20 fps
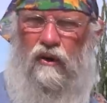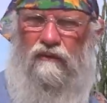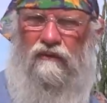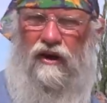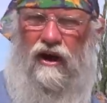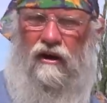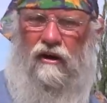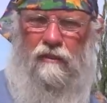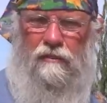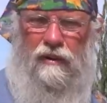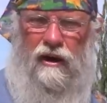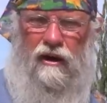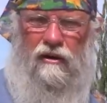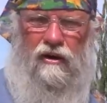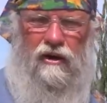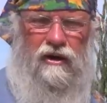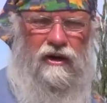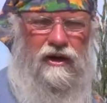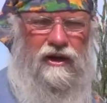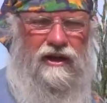volt
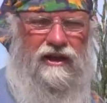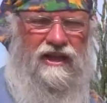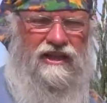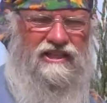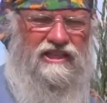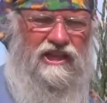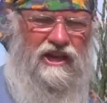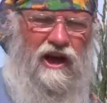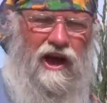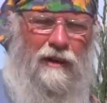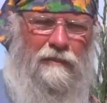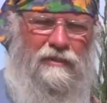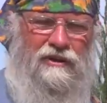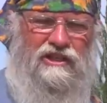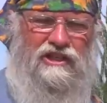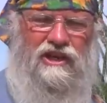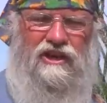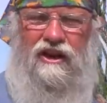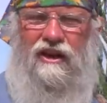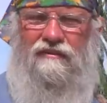power. It's the
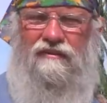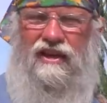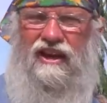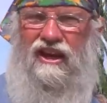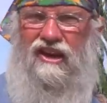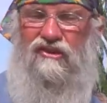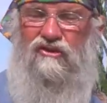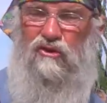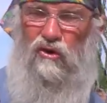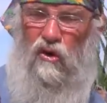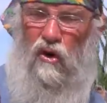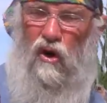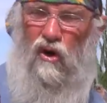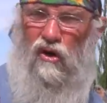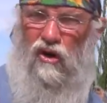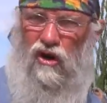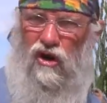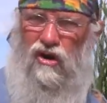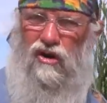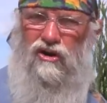opposite of a
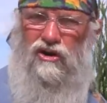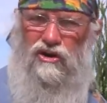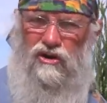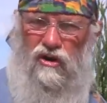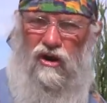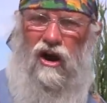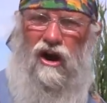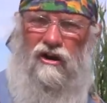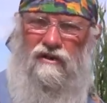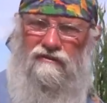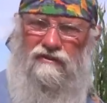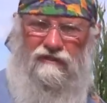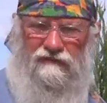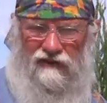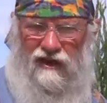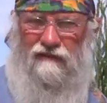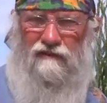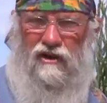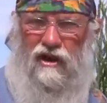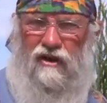controller. Your RV, if
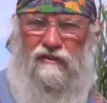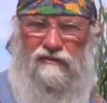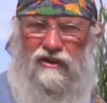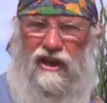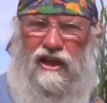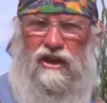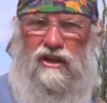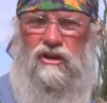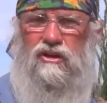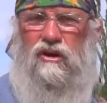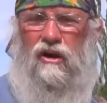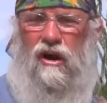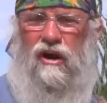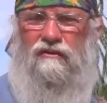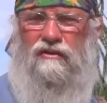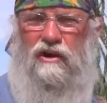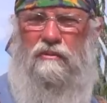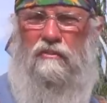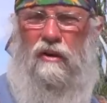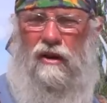you have an RV, your
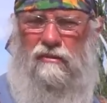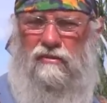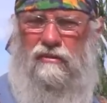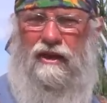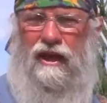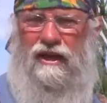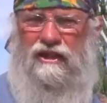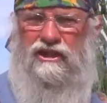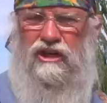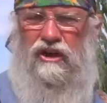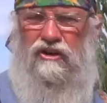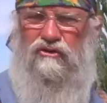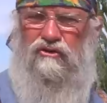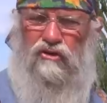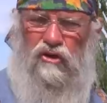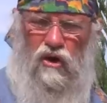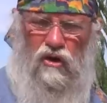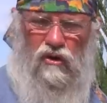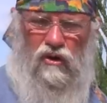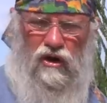RV probably has a
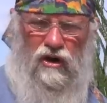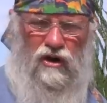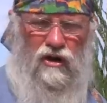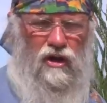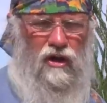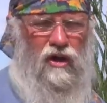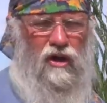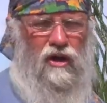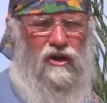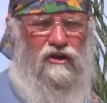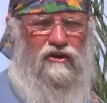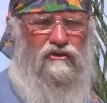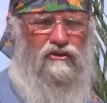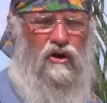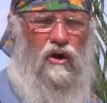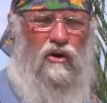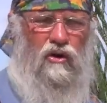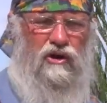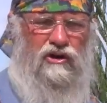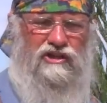controller.
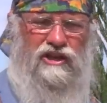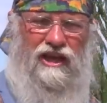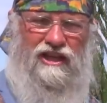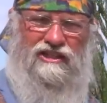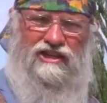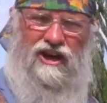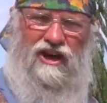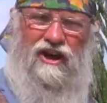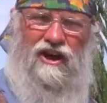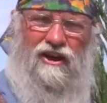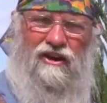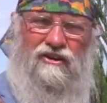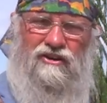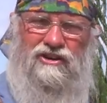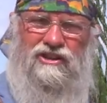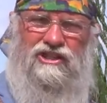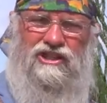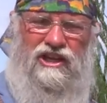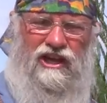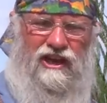Controller takes
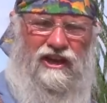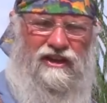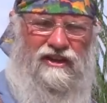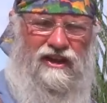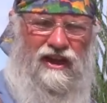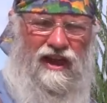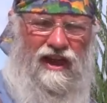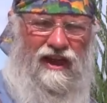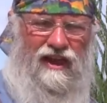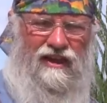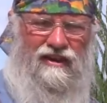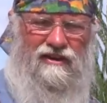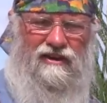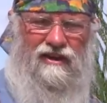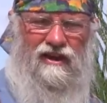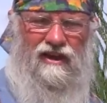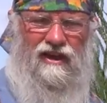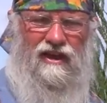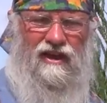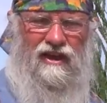110
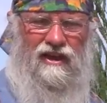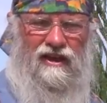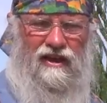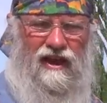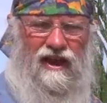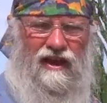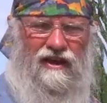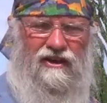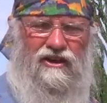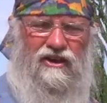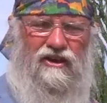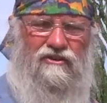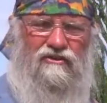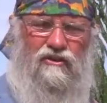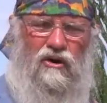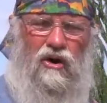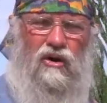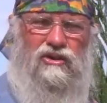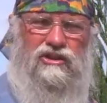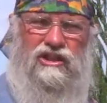and
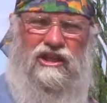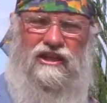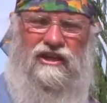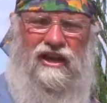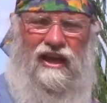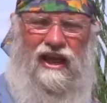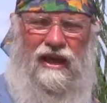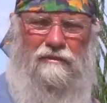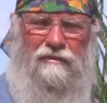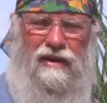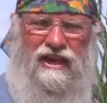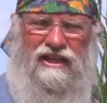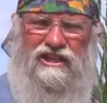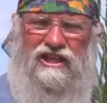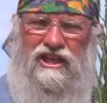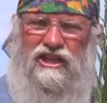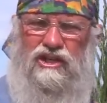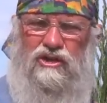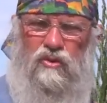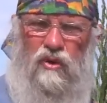controls it and
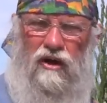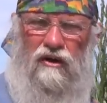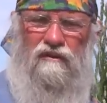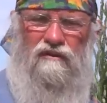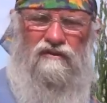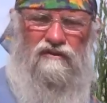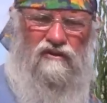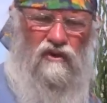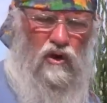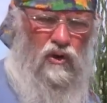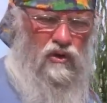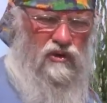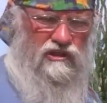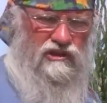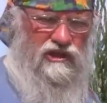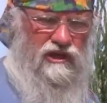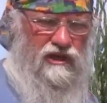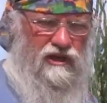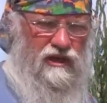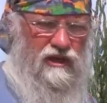makes it 12
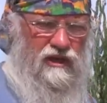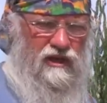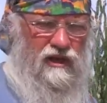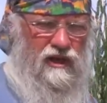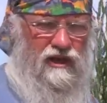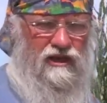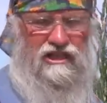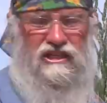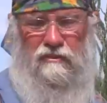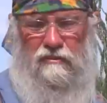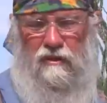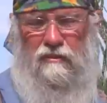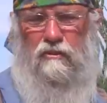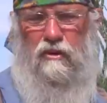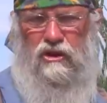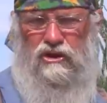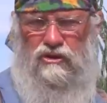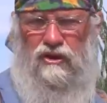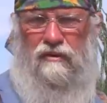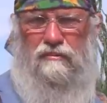volt. Some of them
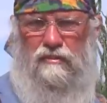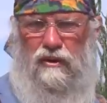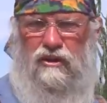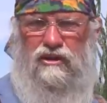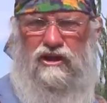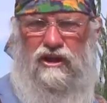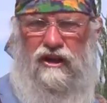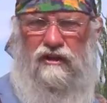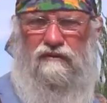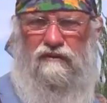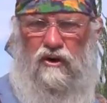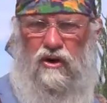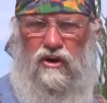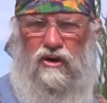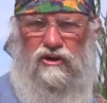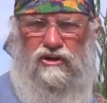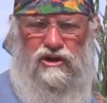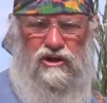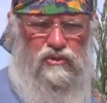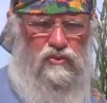also have built-in
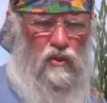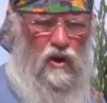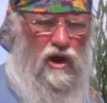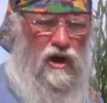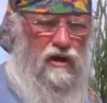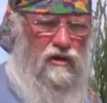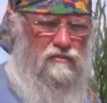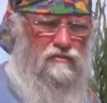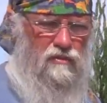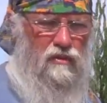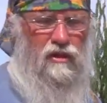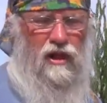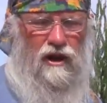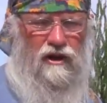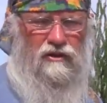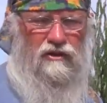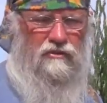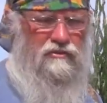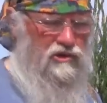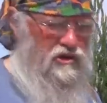inverters as well. A
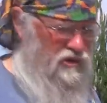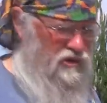lot of them